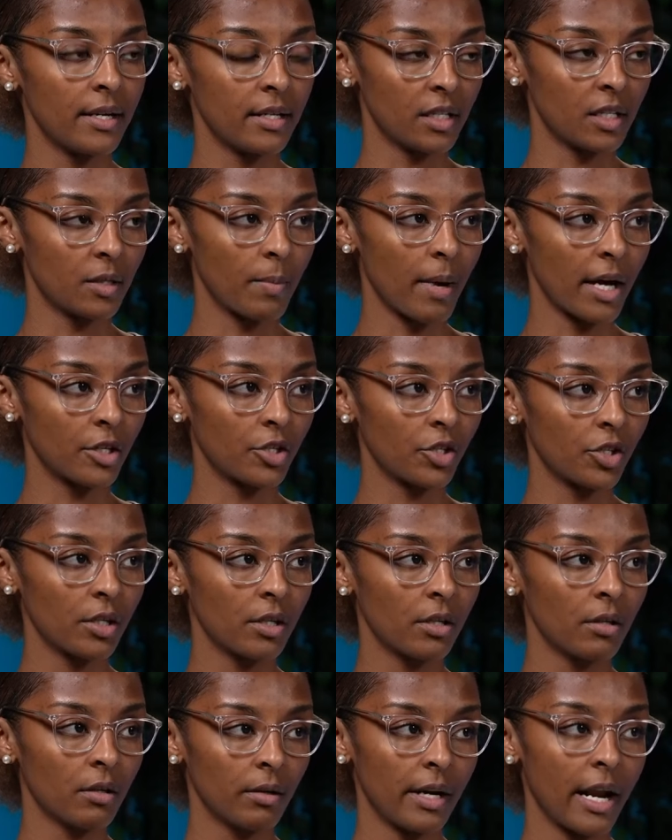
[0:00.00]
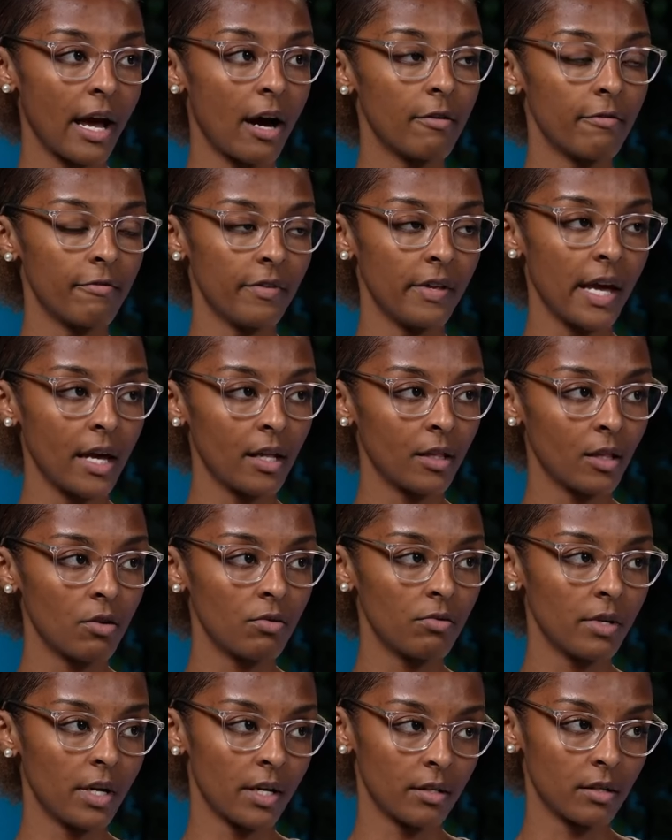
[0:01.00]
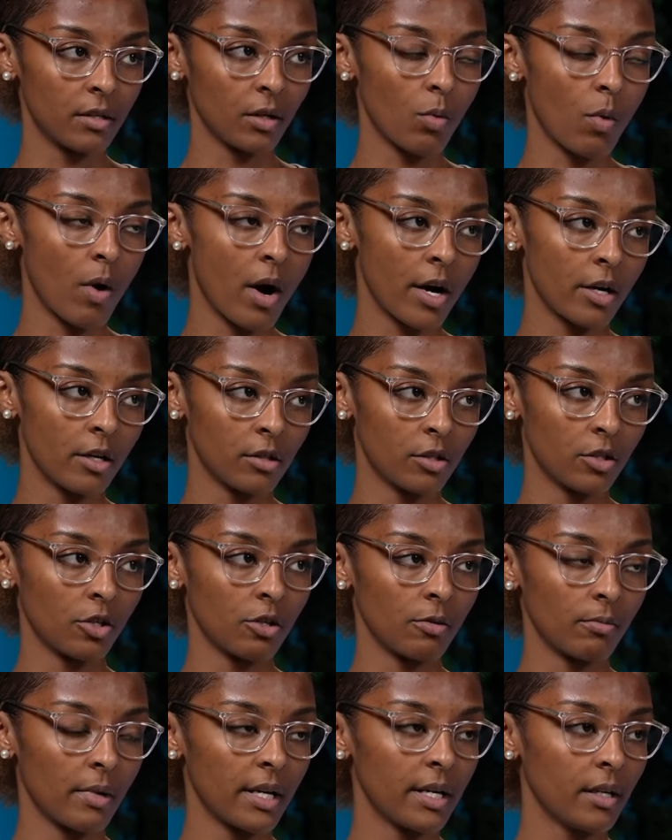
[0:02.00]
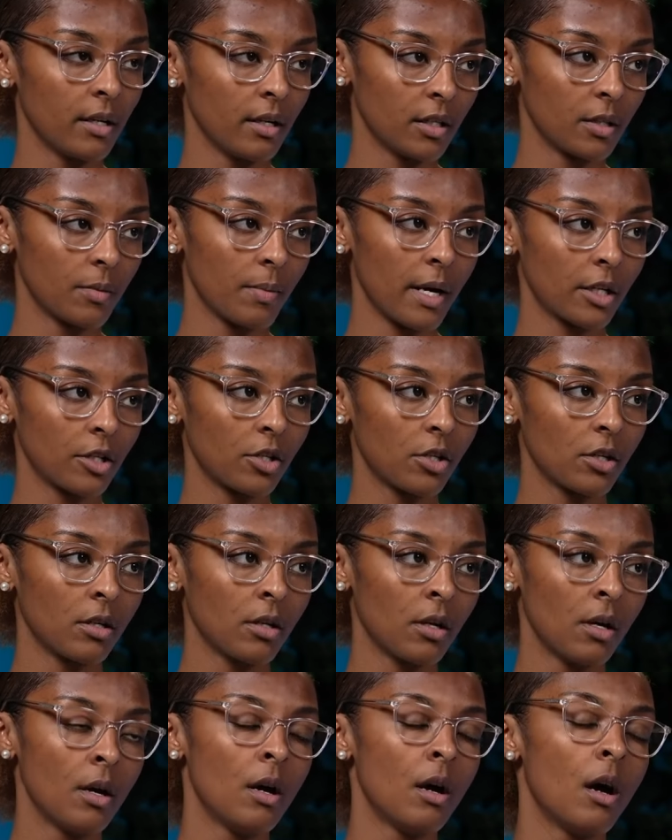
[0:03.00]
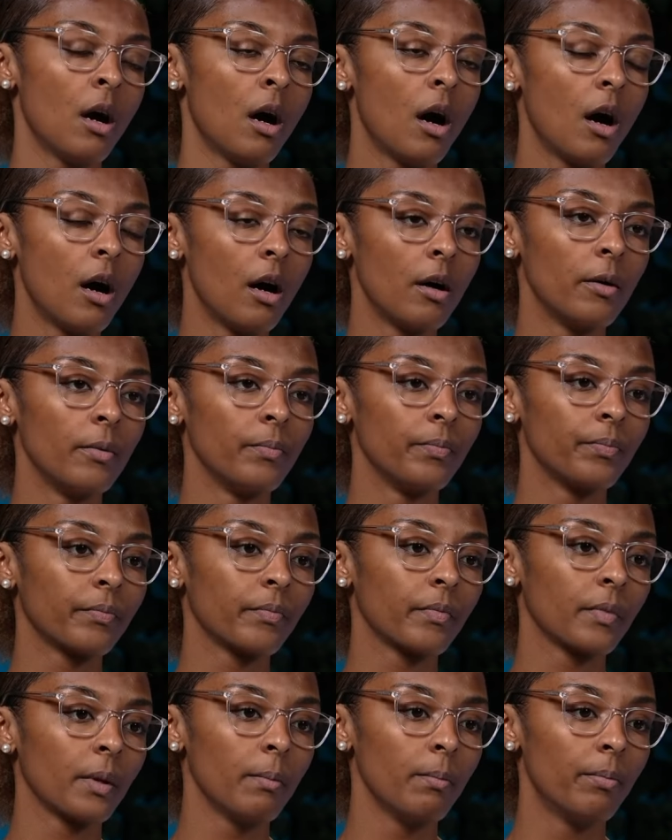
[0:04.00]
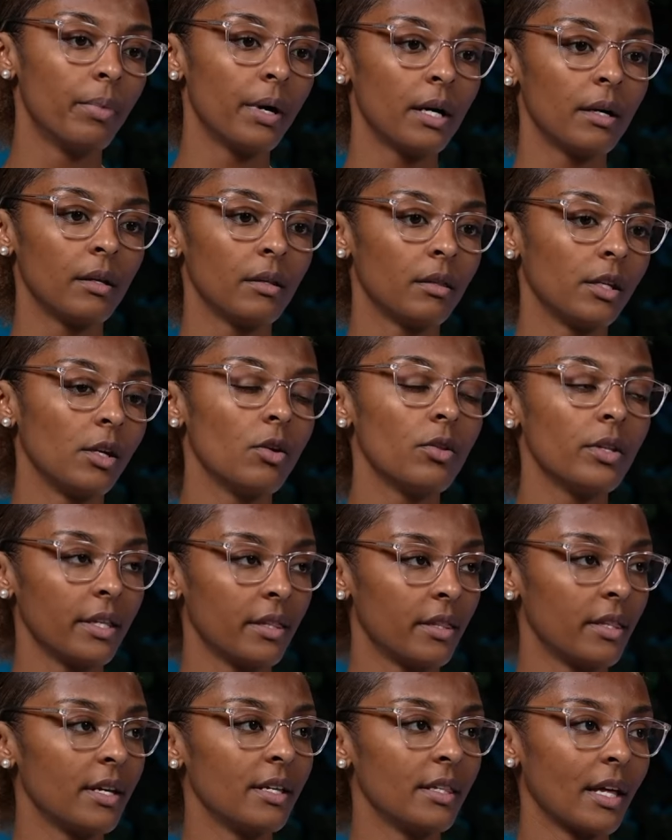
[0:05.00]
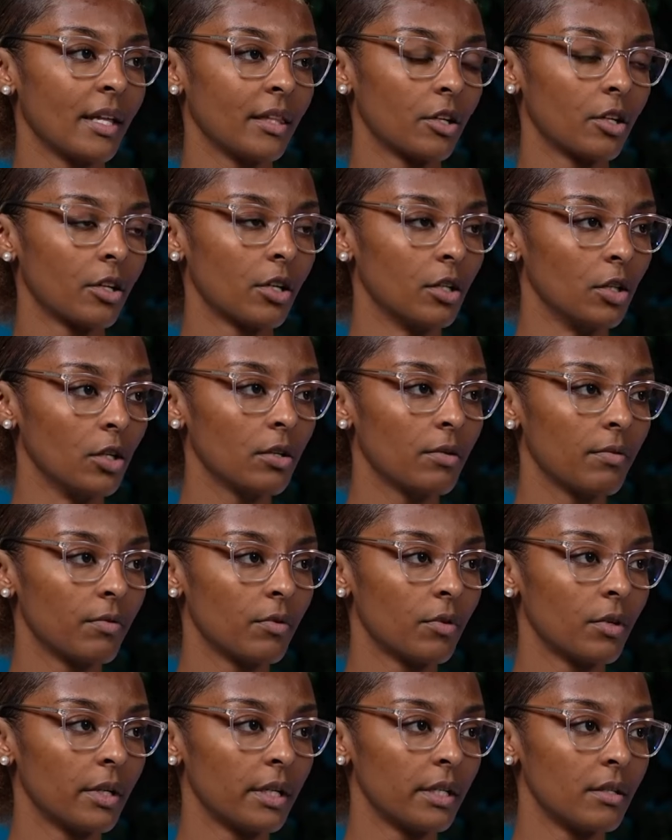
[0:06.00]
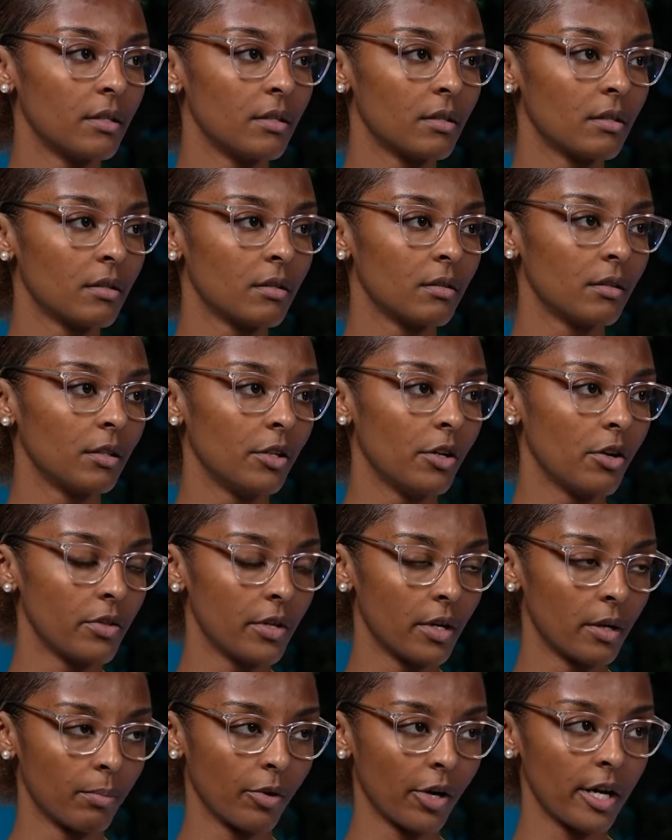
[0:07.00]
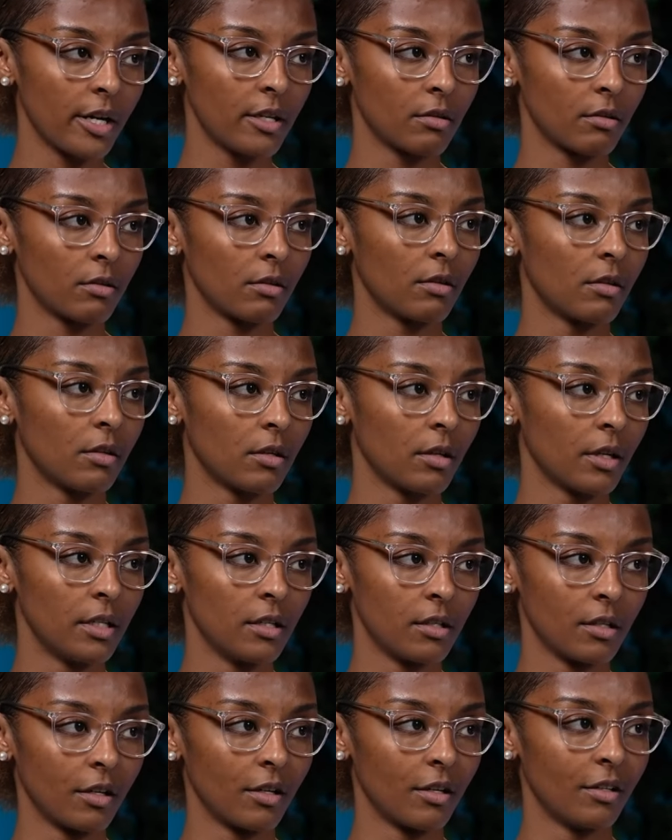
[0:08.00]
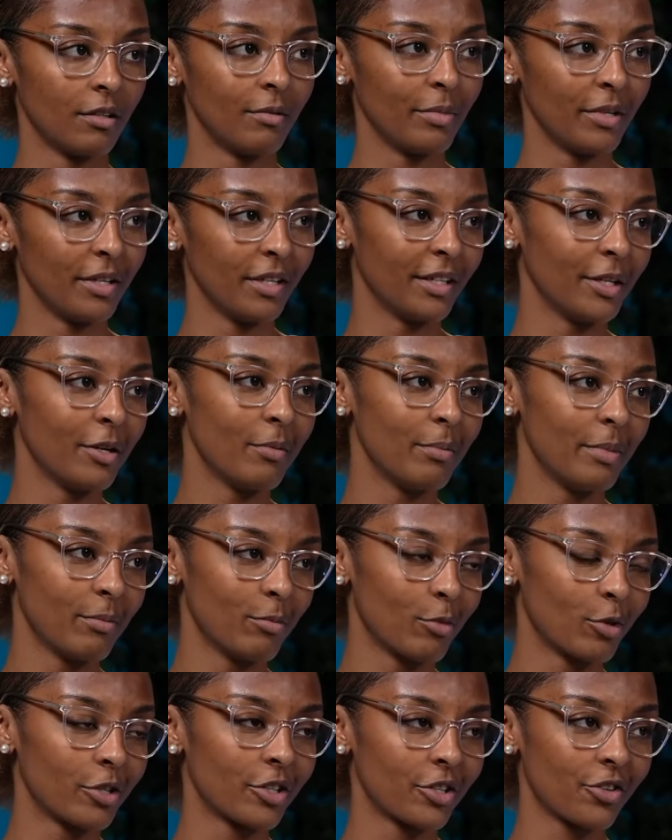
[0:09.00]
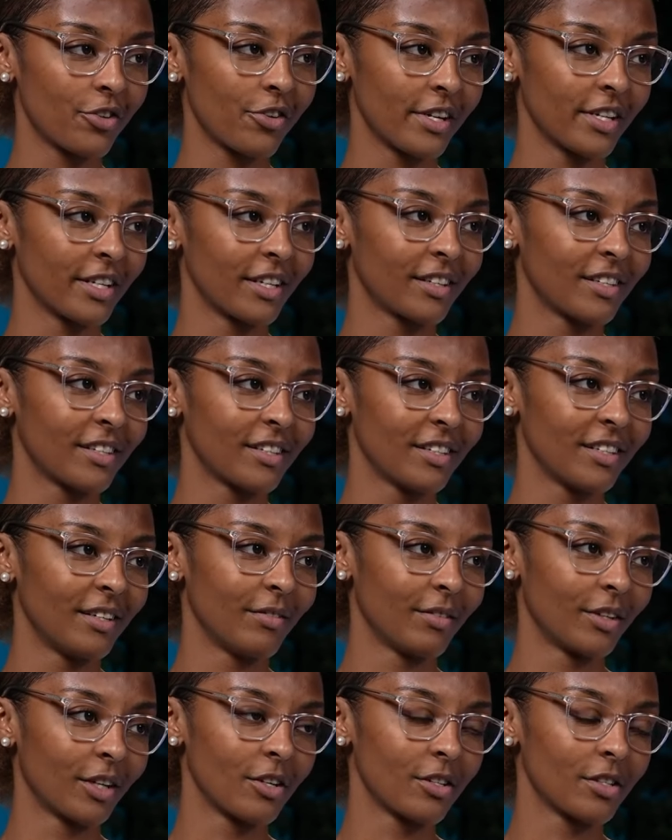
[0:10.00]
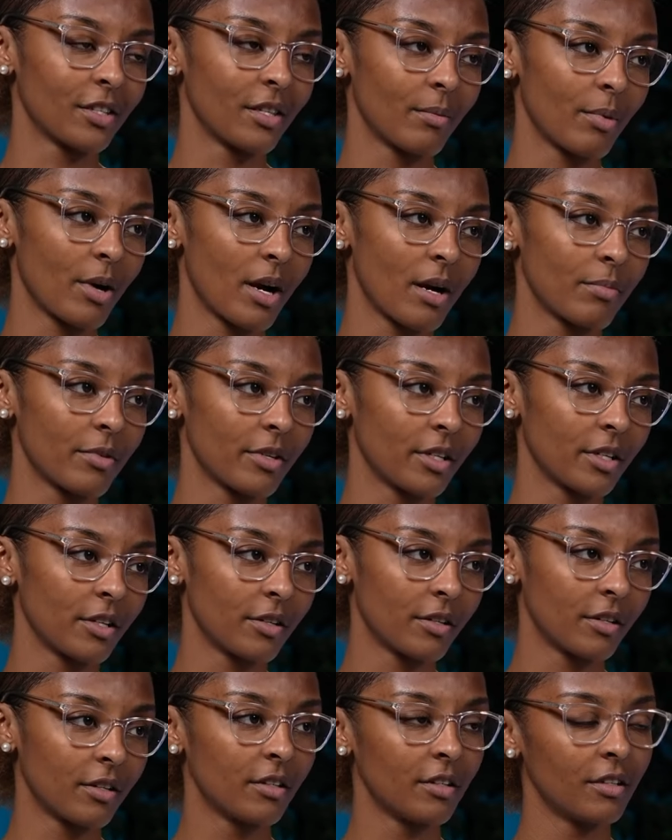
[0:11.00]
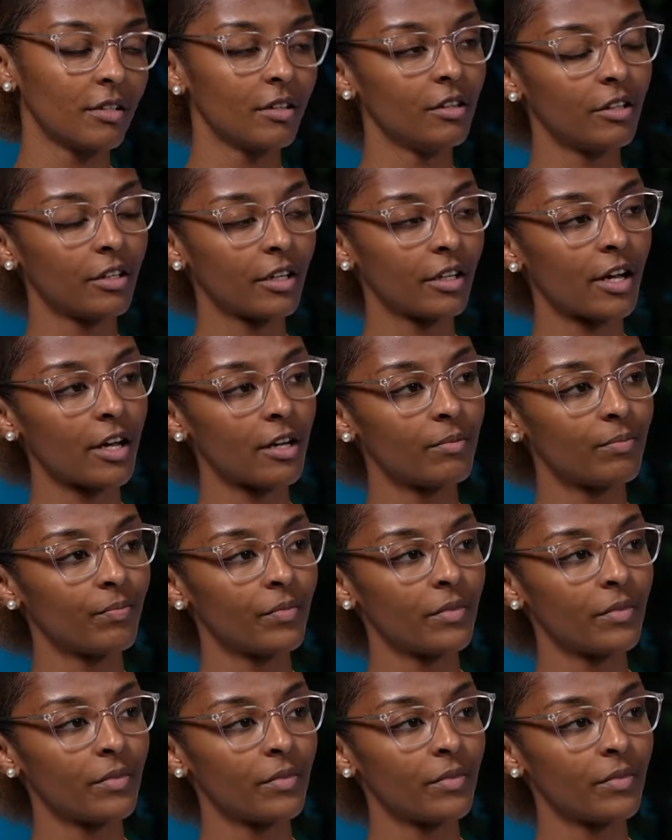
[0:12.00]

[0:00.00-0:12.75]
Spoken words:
an inspection. Now, a VA loan does inquire a termite inspection. But the only thing that they're going to look for is, the appraiser is going to be a little bit more strict in regards to the property you're looking at.